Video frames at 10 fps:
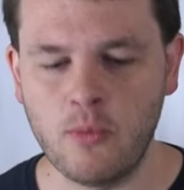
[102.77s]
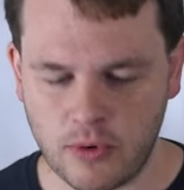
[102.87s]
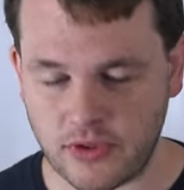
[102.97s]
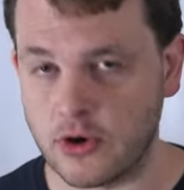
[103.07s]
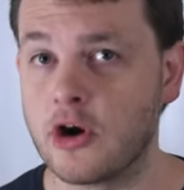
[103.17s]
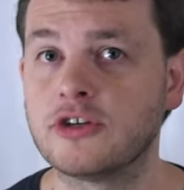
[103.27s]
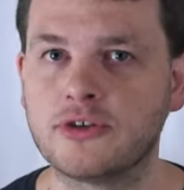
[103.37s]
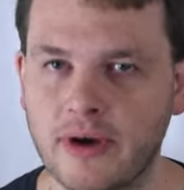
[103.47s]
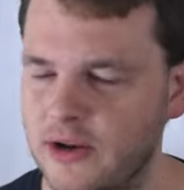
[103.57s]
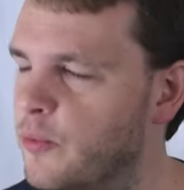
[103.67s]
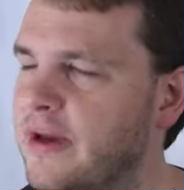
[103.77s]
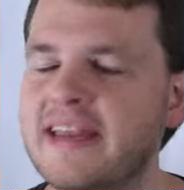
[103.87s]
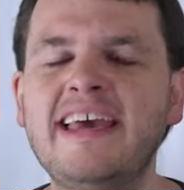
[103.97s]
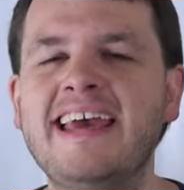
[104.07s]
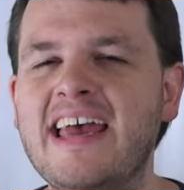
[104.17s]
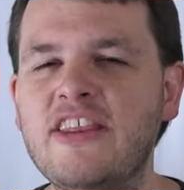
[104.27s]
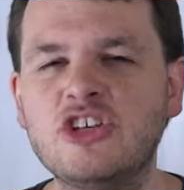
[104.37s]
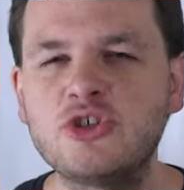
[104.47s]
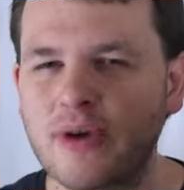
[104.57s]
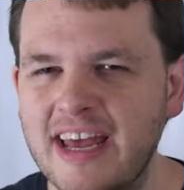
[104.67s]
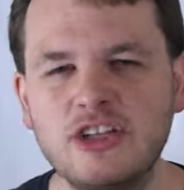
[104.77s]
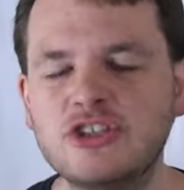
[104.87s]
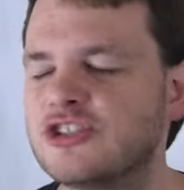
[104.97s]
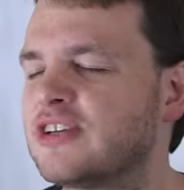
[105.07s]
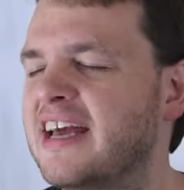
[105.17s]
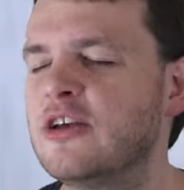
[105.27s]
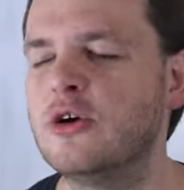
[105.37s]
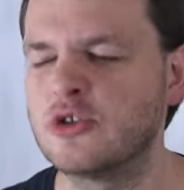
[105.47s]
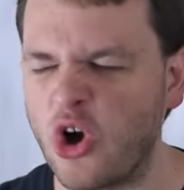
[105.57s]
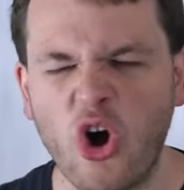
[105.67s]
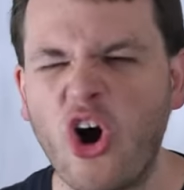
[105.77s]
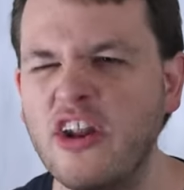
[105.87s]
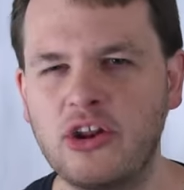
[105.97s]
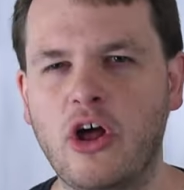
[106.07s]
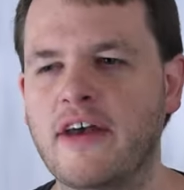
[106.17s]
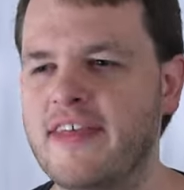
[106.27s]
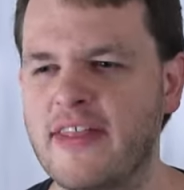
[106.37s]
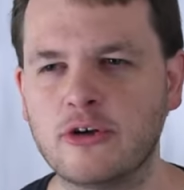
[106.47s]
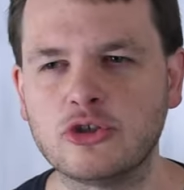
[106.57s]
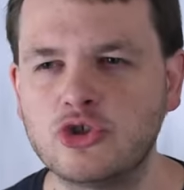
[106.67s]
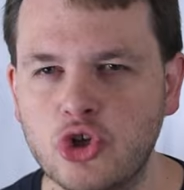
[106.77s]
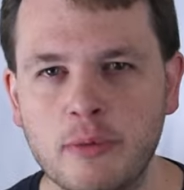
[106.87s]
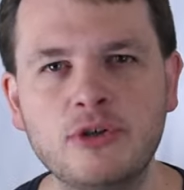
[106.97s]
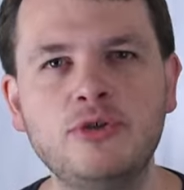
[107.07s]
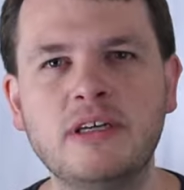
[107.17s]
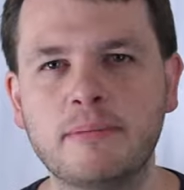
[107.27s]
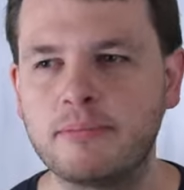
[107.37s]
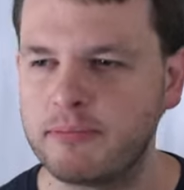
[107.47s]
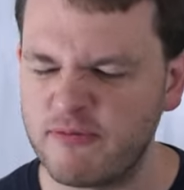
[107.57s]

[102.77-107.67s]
with the cards you're trying to win and the strategies kind of goes on and on that there's so much you can